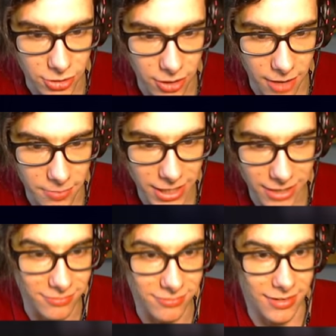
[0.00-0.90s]
I
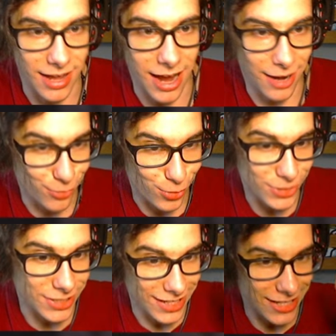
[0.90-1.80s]
mean, I was
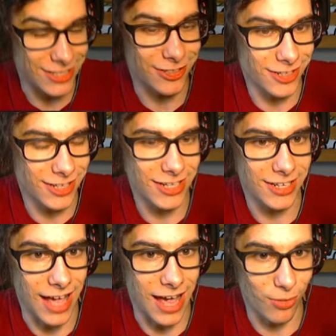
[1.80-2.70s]
literally
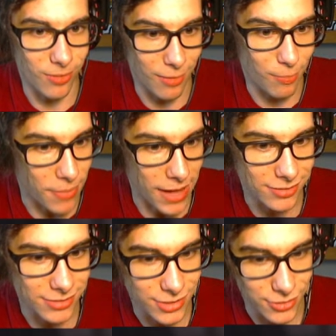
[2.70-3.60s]
out
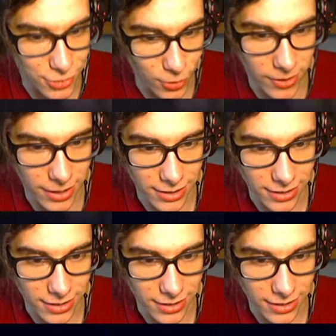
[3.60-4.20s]
about to do it.